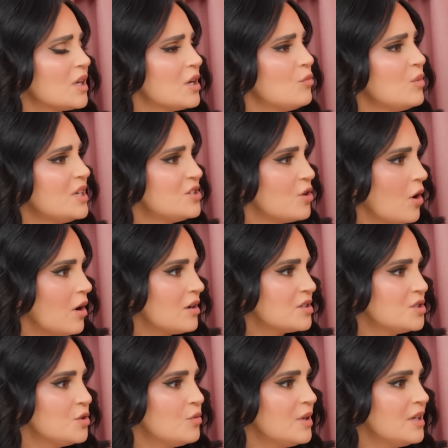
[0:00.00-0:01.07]
Can we talk
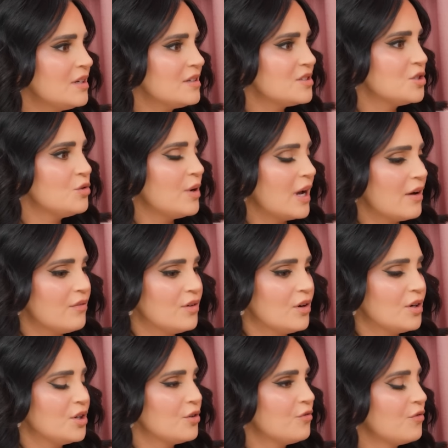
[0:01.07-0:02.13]
to it? Do you have it
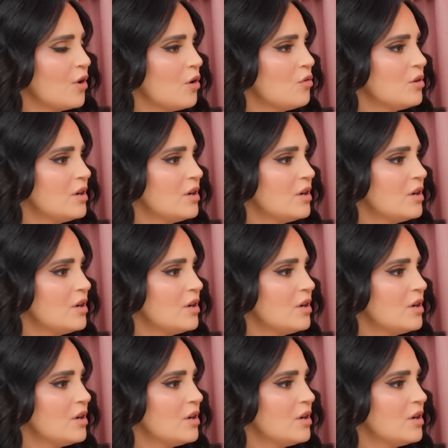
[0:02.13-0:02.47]
on your phone?